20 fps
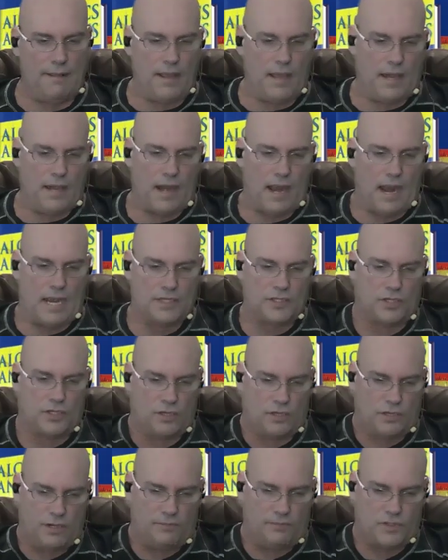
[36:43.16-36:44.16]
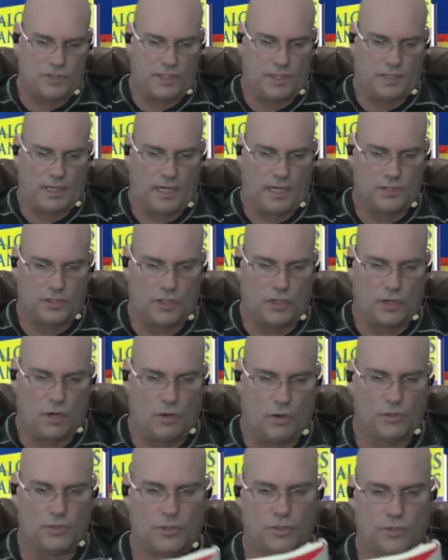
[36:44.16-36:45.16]
and ask her if she'd like to
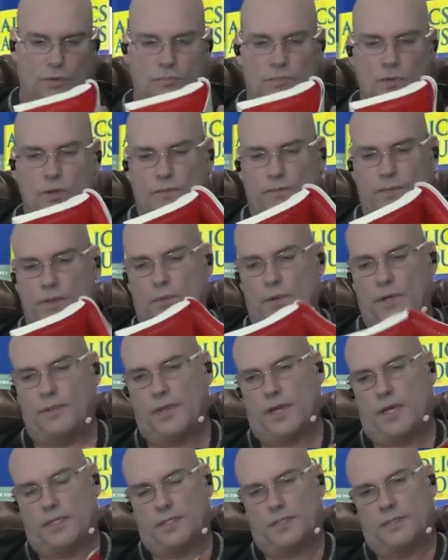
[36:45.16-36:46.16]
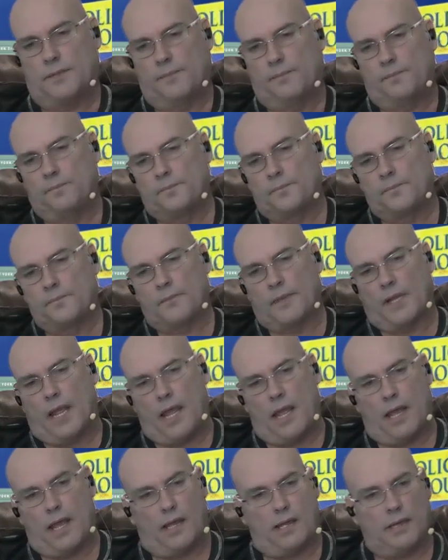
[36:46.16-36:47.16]
go to a movie with us.
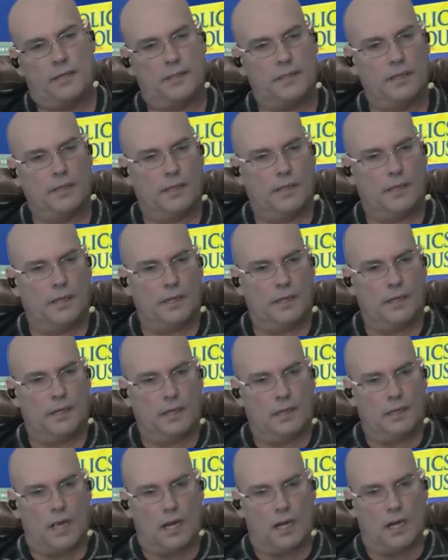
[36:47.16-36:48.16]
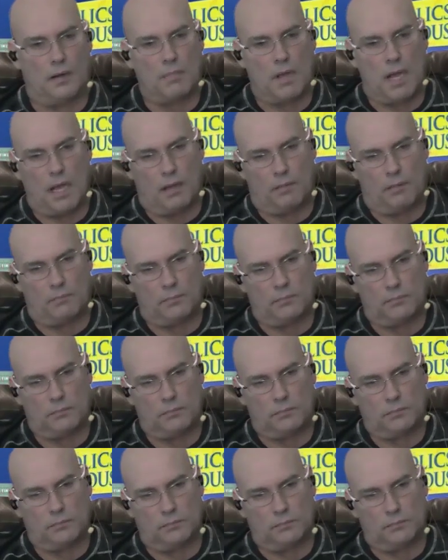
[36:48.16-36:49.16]
And our mom
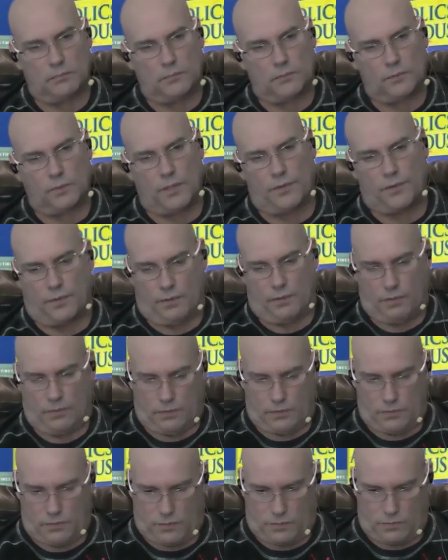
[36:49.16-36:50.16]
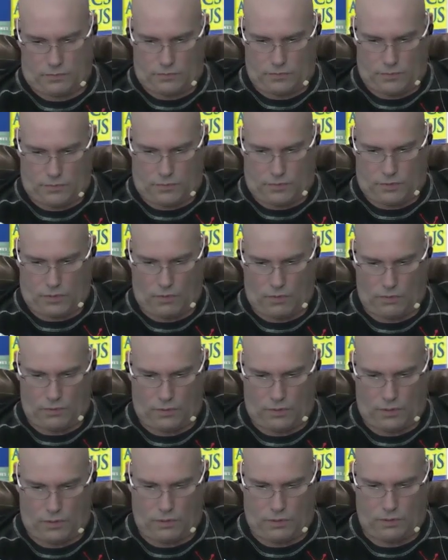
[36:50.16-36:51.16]
with go
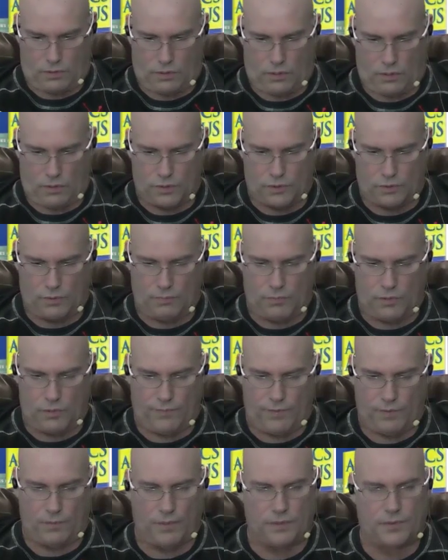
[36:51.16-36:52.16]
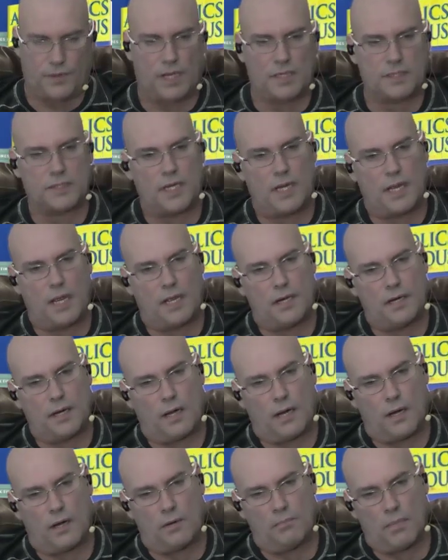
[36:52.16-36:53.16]
to a movie with us, and
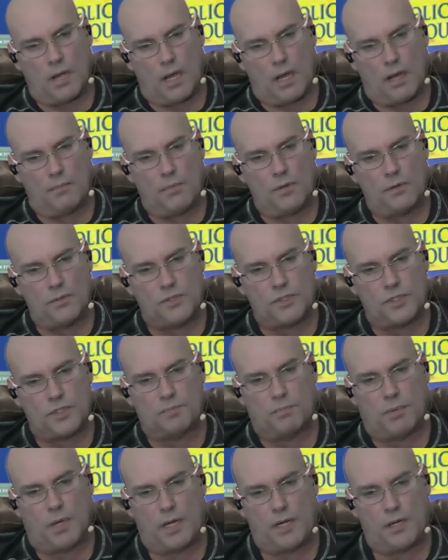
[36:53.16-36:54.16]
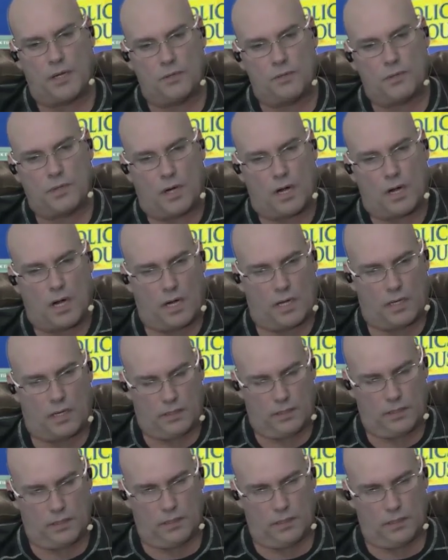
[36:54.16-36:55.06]
our mom who just bought a new car.